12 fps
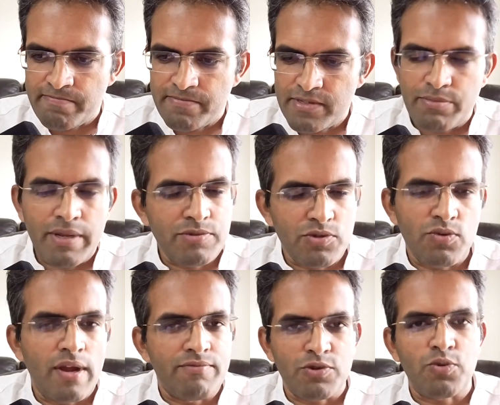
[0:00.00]
sometimes you
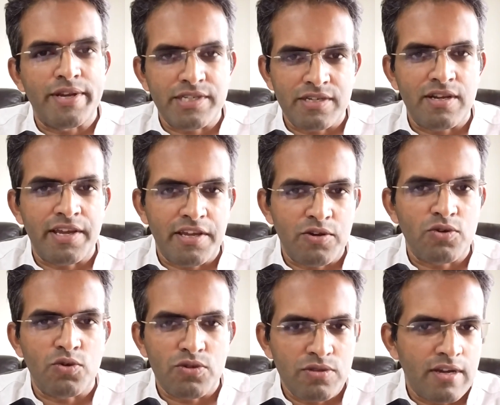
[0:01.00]
have to question, like,
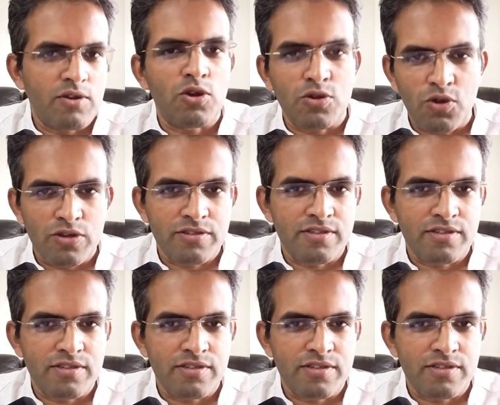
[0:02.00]
growth at all costs.